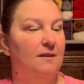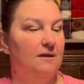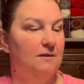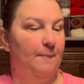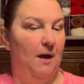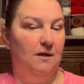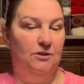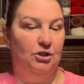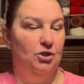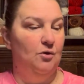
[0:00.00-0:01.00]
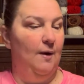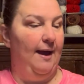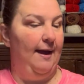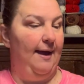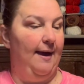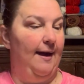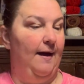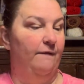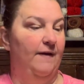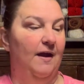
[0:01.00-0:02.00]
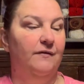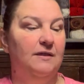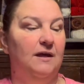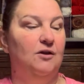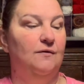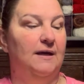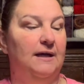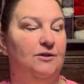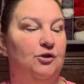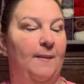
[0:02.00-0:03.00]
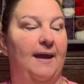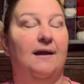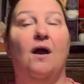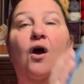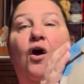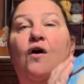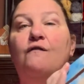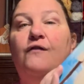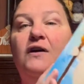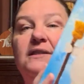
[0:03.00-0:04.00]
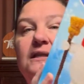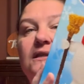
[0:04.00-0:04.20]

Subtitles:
this box, you have everything you need to make Frosty the